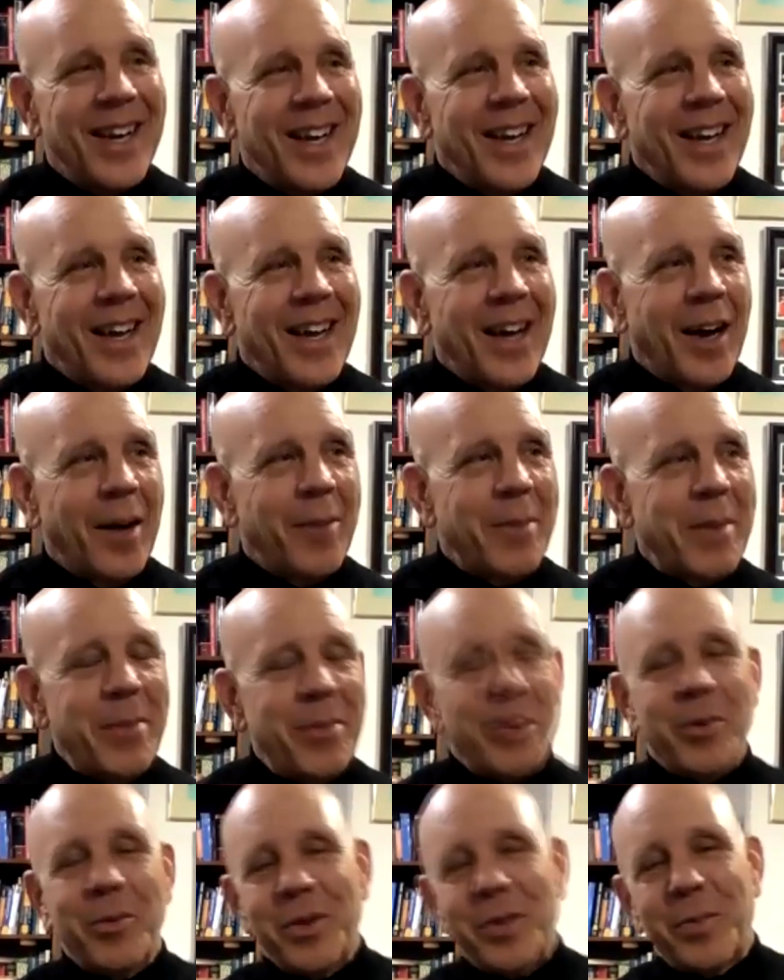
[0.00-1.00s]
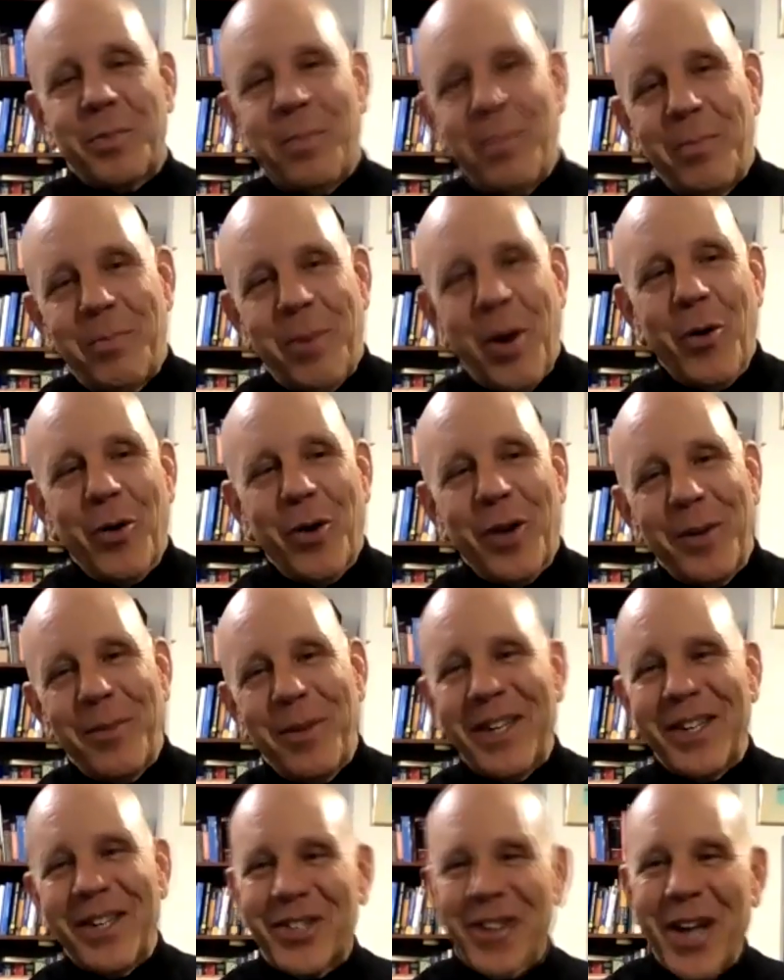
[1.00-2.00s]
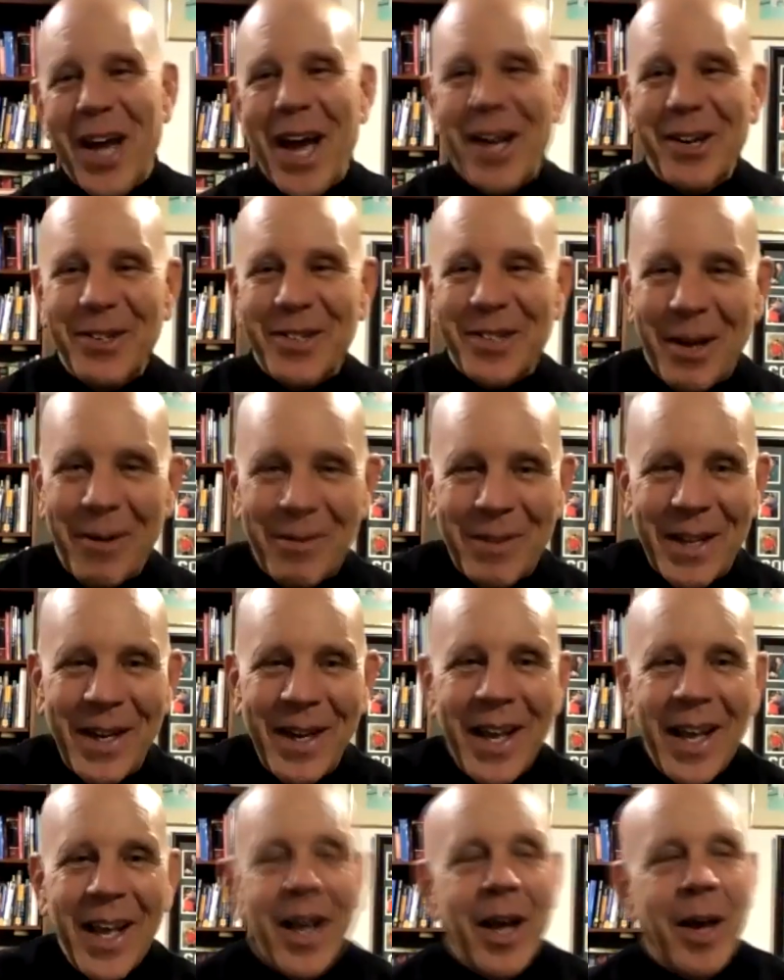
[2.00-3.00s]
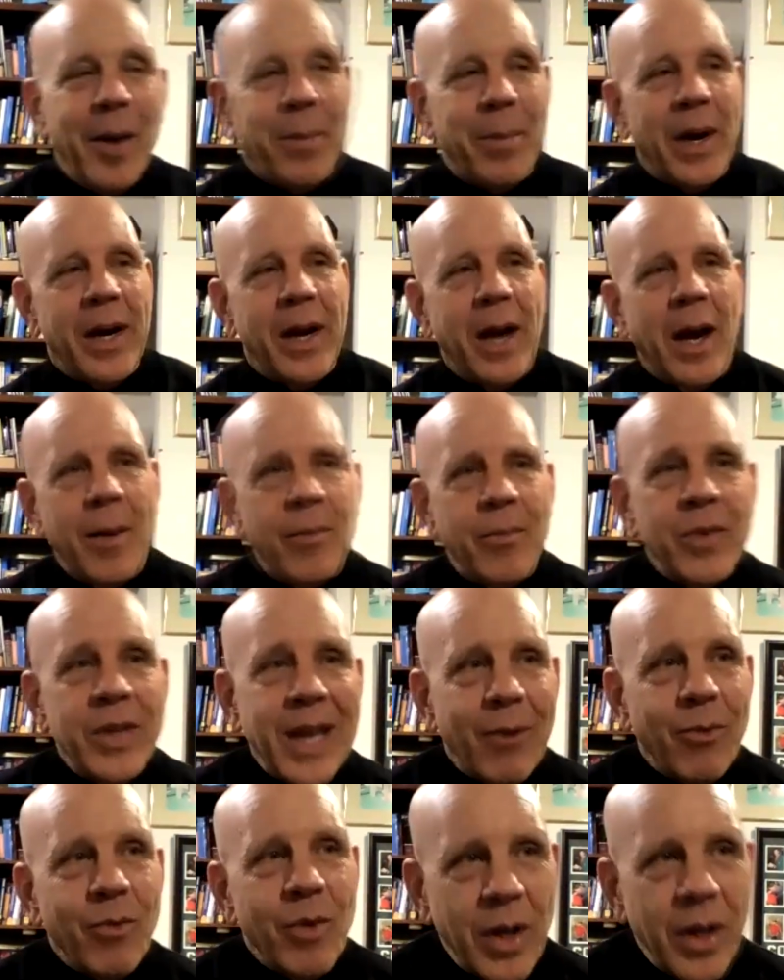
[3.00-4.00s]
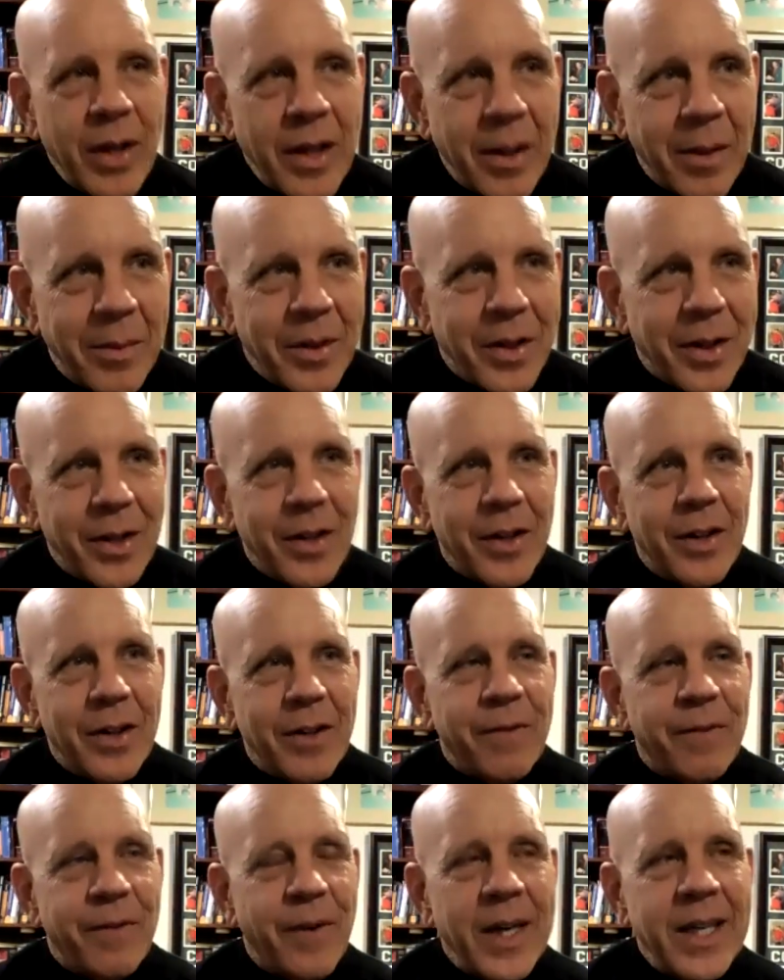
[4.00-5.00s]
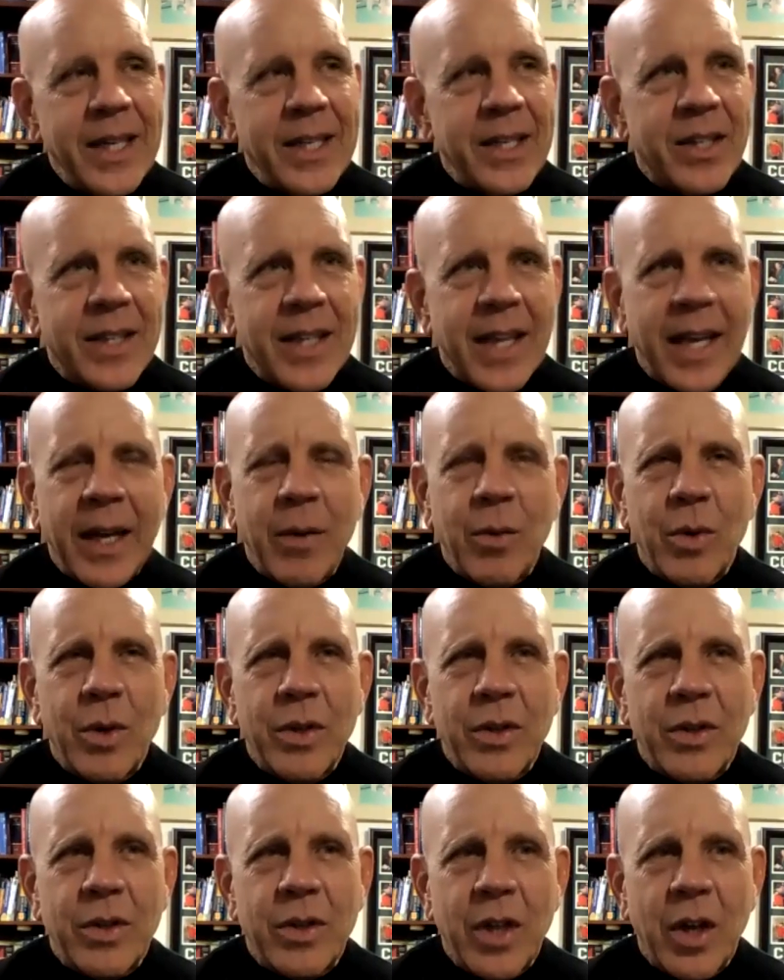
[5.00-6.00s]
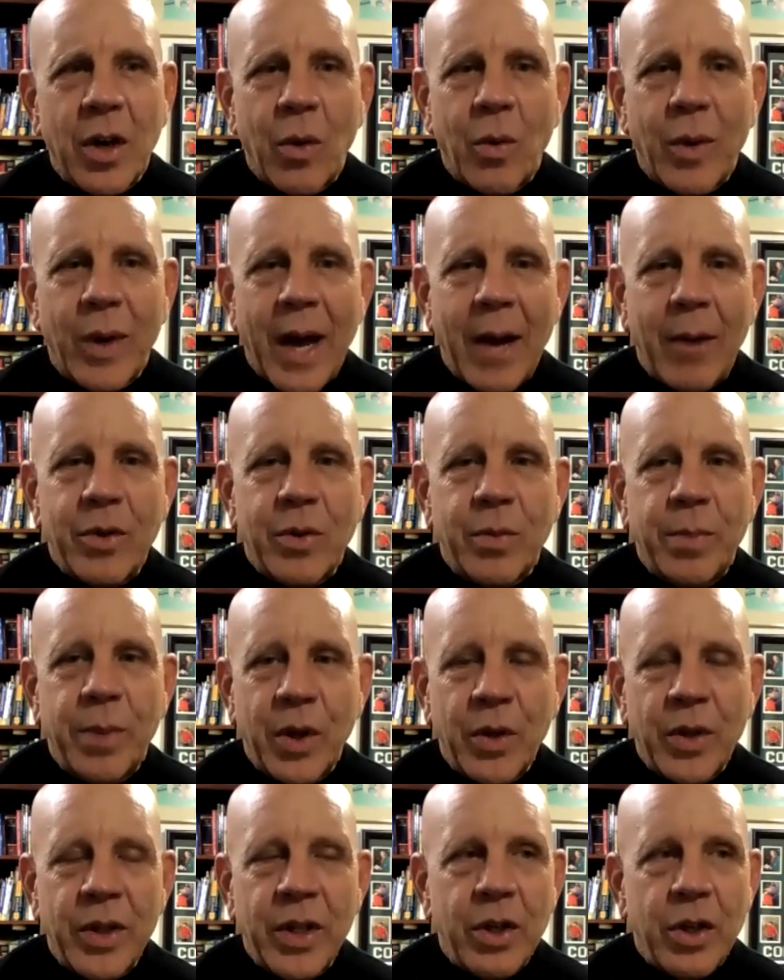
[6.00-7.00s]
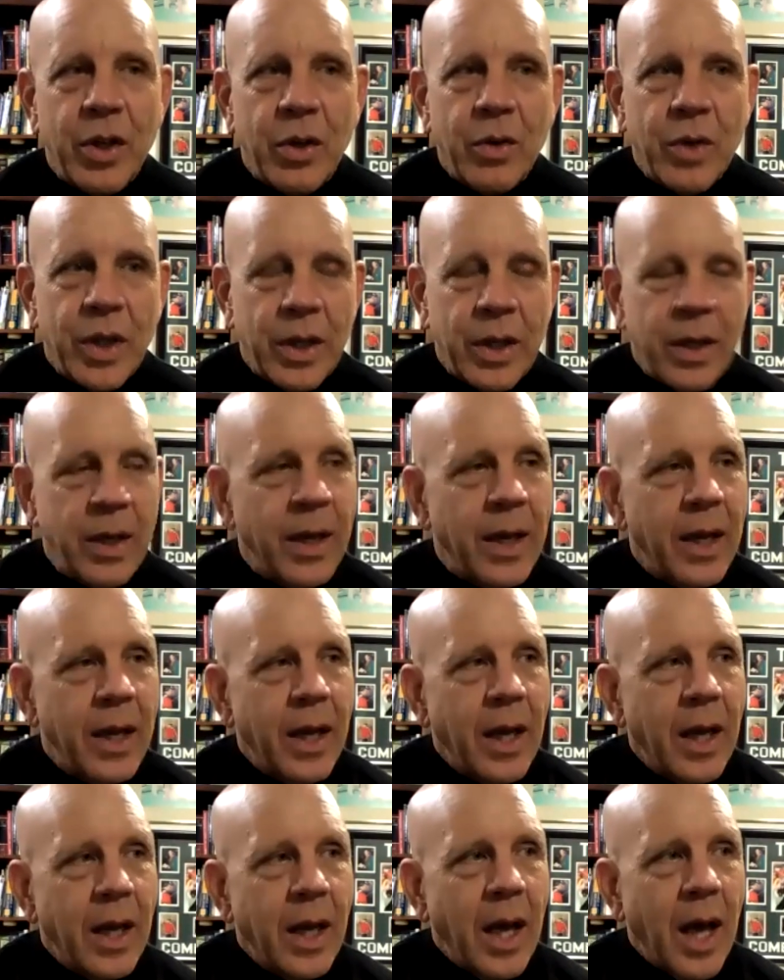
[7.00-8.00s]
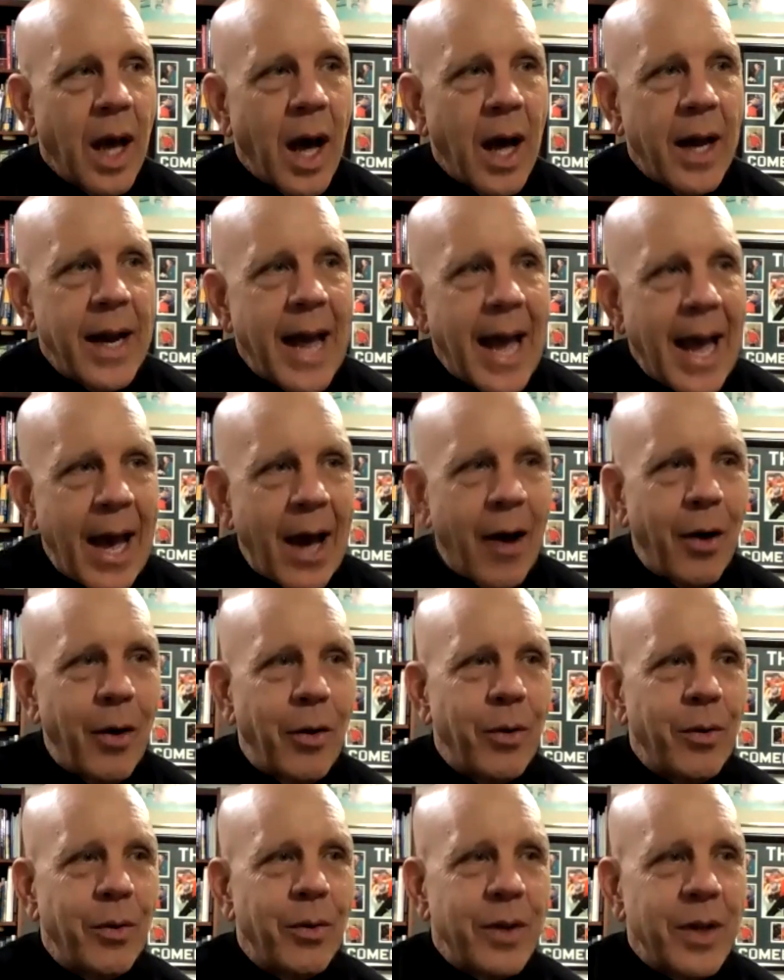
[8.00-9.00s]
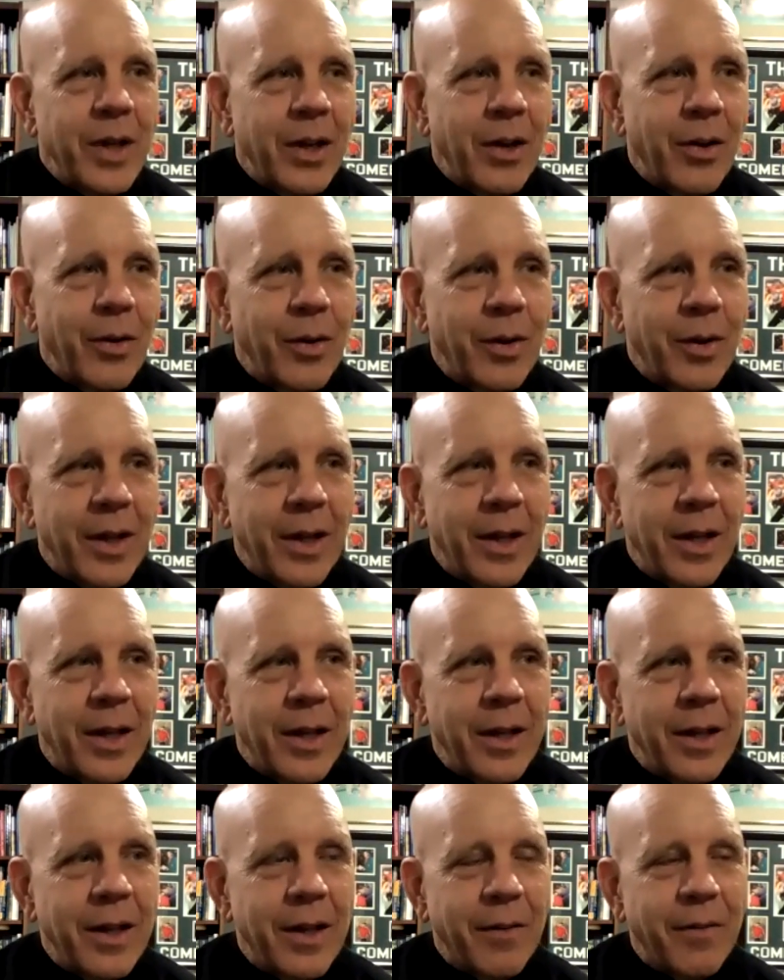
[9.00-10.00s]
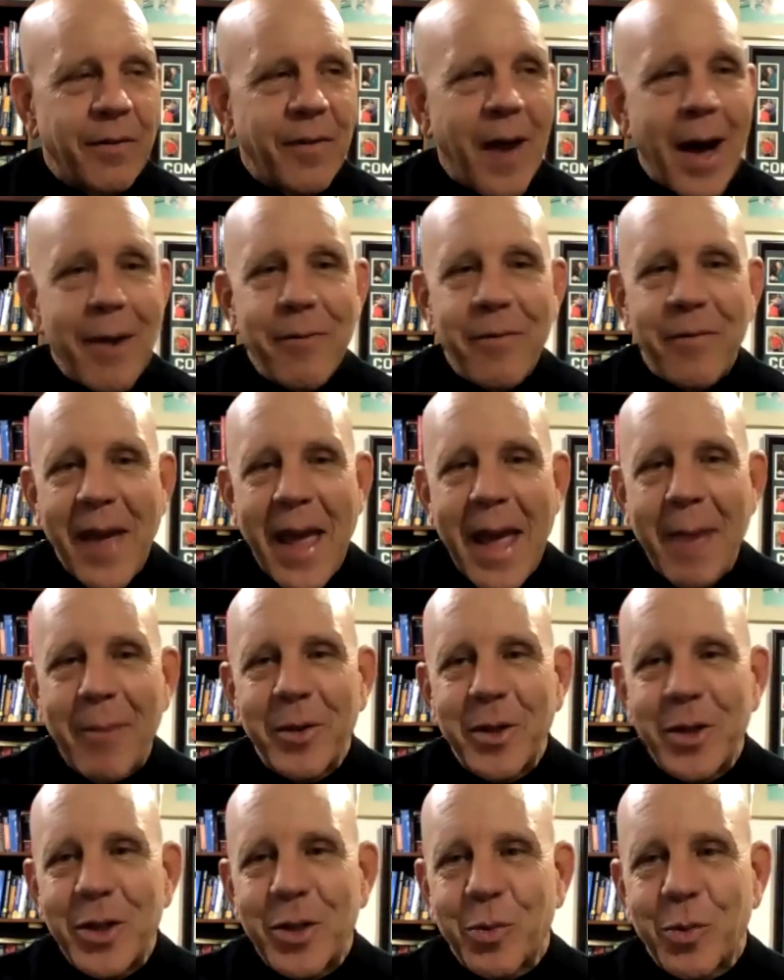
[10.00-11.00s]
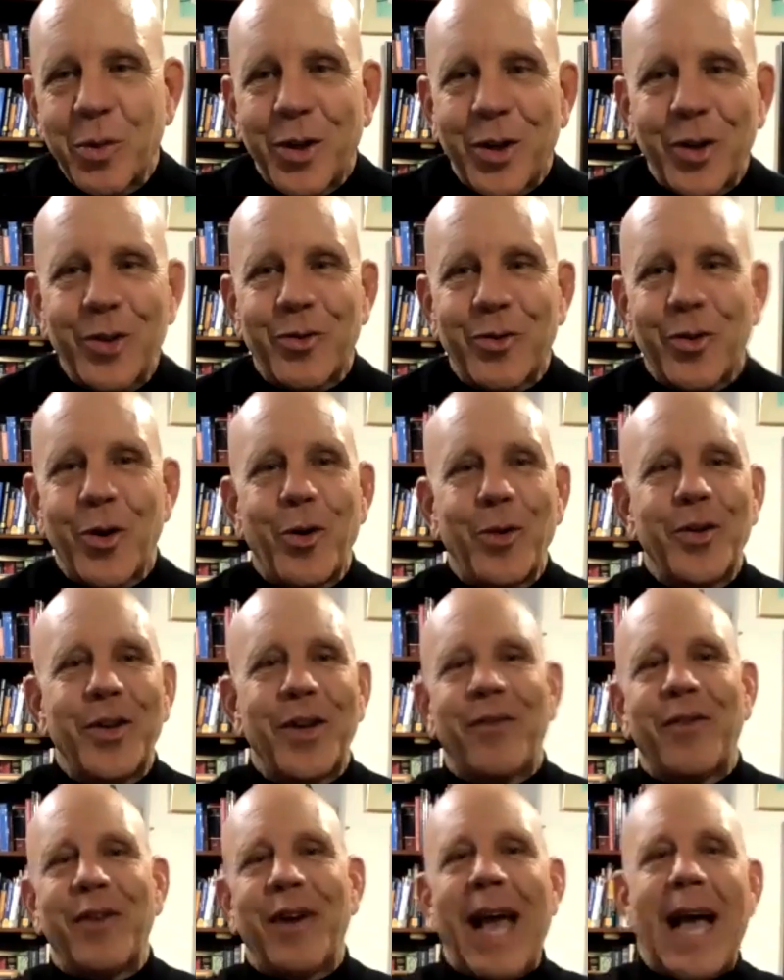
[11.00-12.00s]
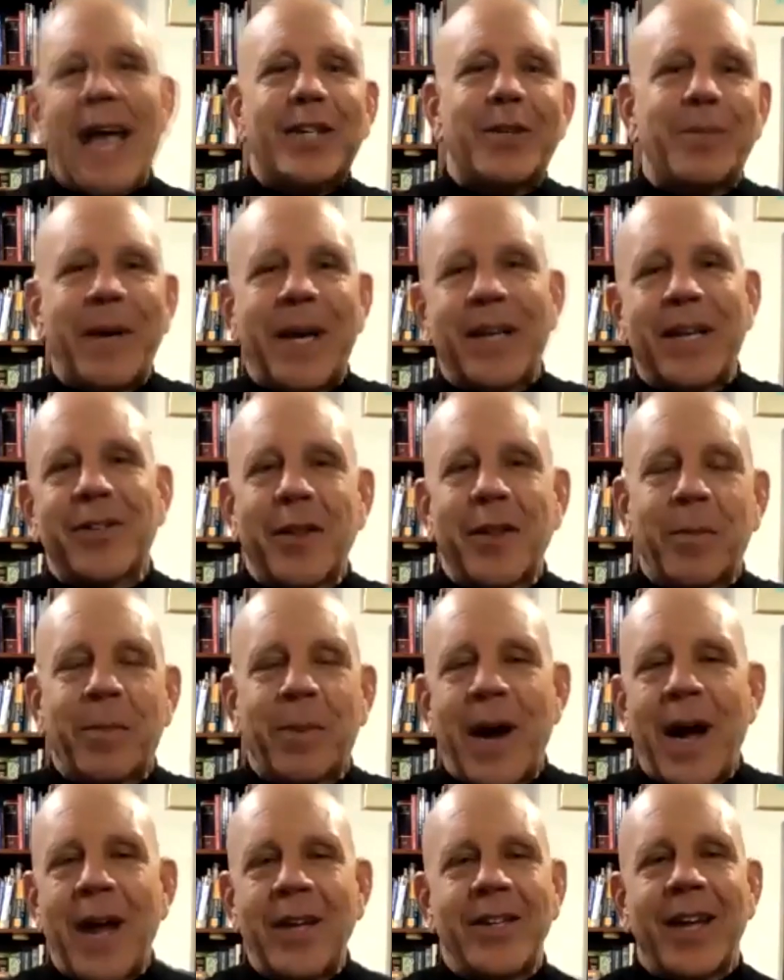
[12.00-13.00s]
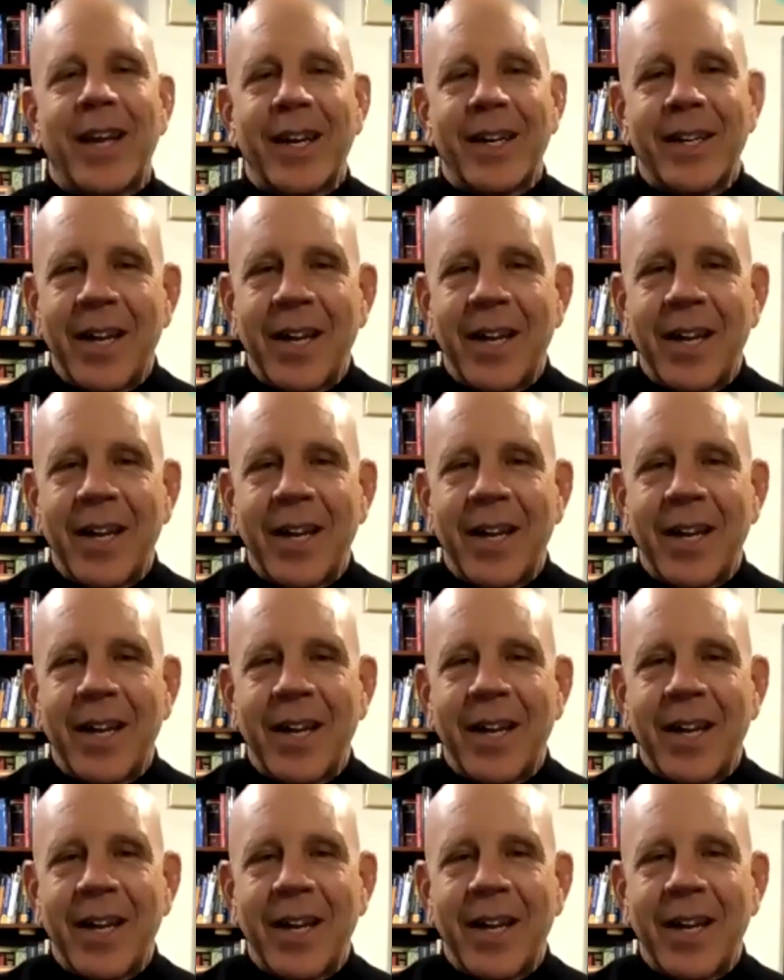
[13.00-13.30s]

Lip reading: Maybe it was poking him in the side or something. But really the funniest thing was, when I was building Union, on how, the five families would control different aspects of the project.